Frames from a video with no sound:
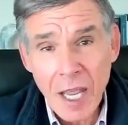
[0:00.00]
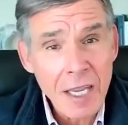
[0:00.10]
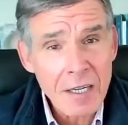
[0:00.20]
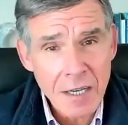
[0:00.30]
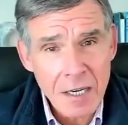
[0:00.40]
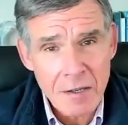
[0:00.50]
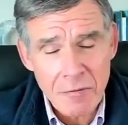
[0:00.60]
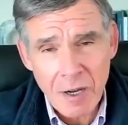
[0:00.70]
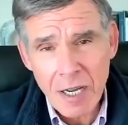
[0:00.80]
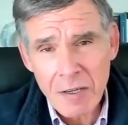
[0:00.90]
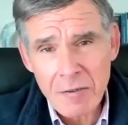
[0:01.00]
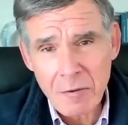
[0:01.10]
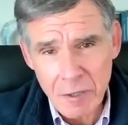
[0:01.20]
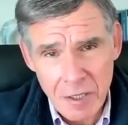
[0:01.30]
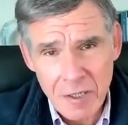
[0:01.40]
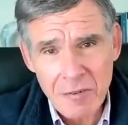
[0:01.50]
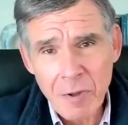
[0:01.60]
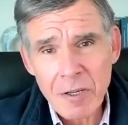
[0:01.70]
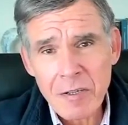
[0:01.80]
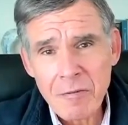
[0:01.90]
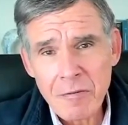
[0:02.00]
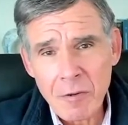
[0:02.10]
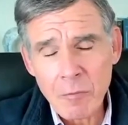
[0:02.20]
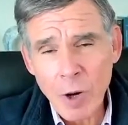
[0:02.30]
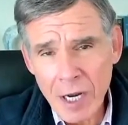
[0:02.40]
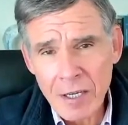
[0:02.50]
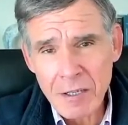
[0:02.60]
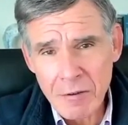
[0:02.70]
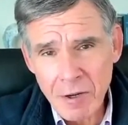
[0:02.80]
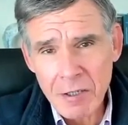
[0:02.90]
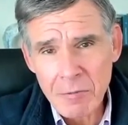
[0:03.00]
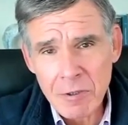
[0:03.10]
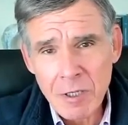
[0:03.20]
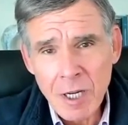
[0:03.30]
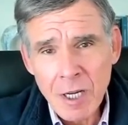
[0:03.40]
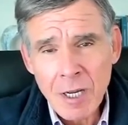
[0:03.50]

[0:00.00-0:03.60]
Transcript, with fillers: KN95s are inexpensive and widely available.